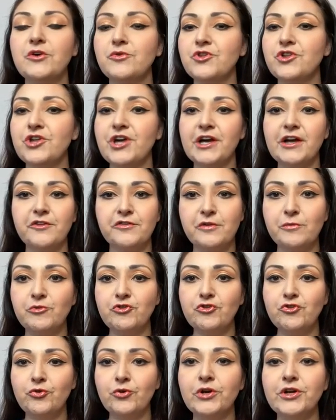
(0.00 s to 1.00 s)
check out some
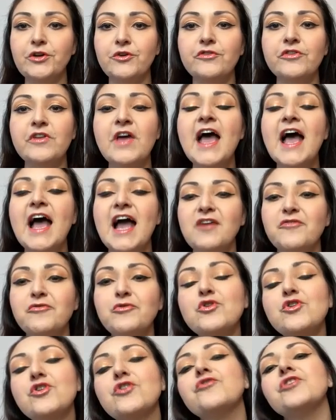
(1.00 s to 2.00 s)
tutorials.
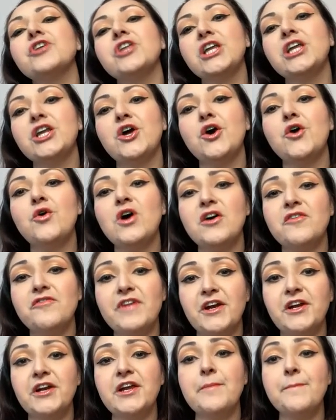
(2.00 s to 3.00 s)
Everyone should really know a
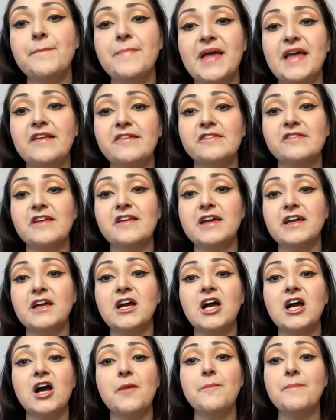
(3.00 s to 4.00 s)
very basic
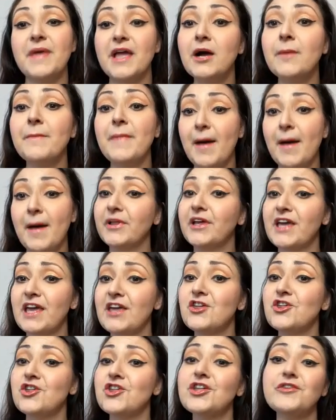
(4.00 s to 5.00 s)
makeup
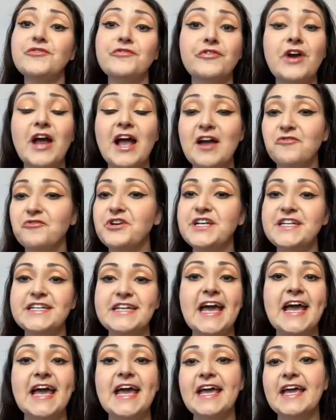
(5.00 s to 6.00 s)
application for
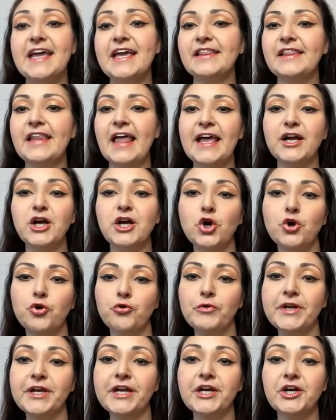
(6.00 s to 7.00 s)
everyday, like
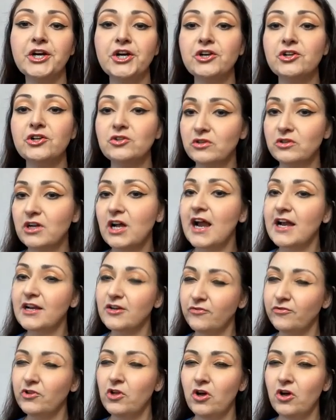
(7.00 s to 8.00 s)
career kind
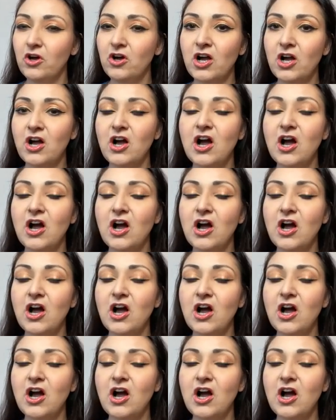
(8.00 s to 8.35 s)
of look.